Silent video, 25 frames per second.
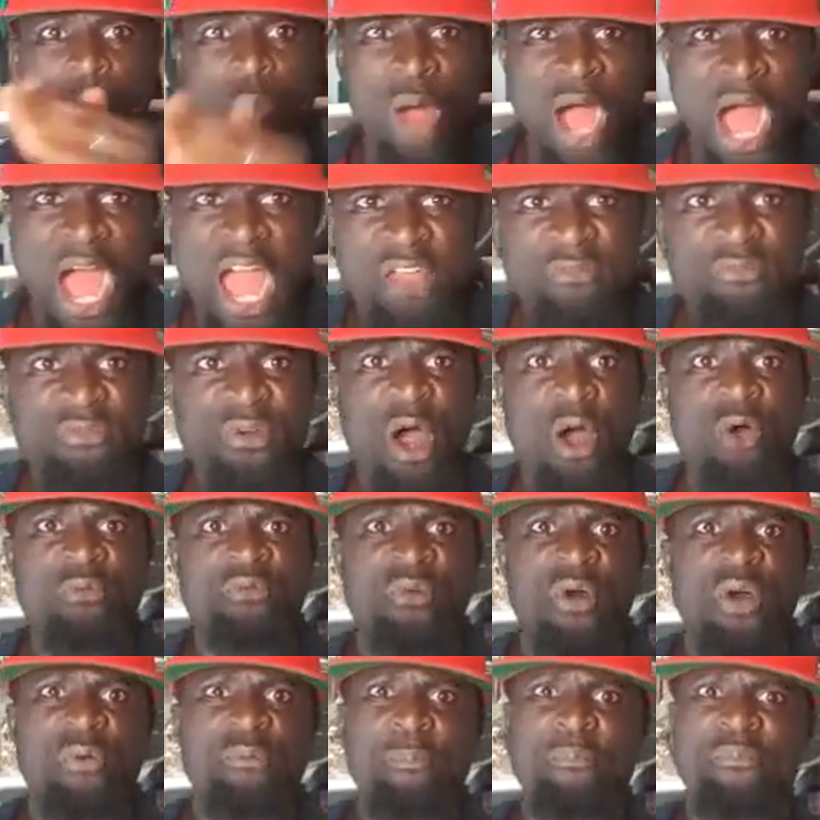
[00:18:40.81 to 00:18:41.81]
a wife
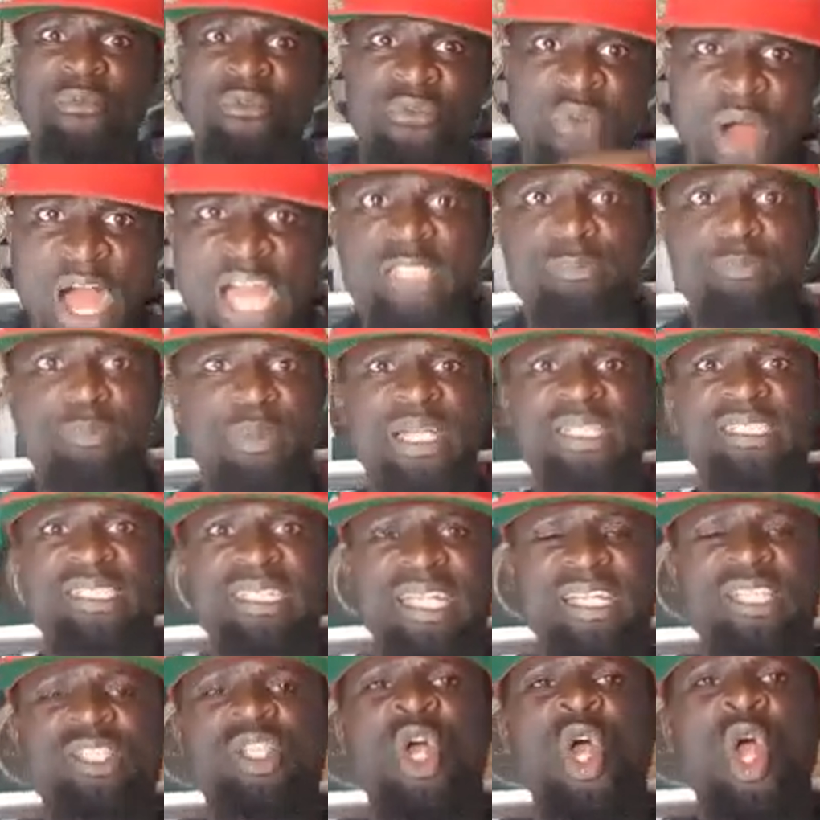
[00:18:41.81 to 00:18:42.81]
of a vice
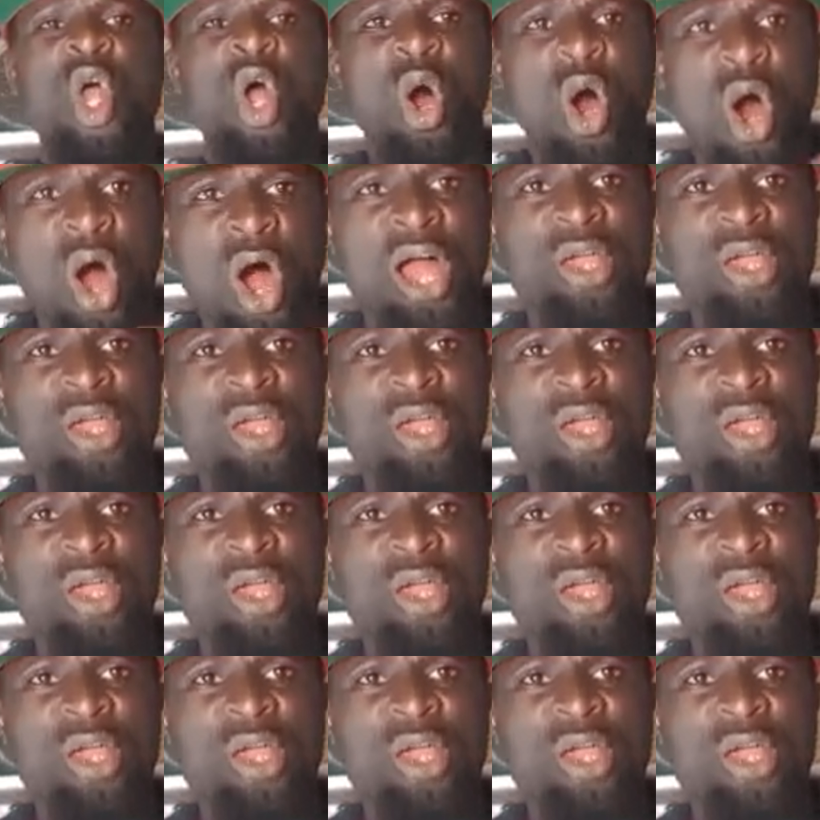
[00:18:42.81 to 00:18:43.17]
president,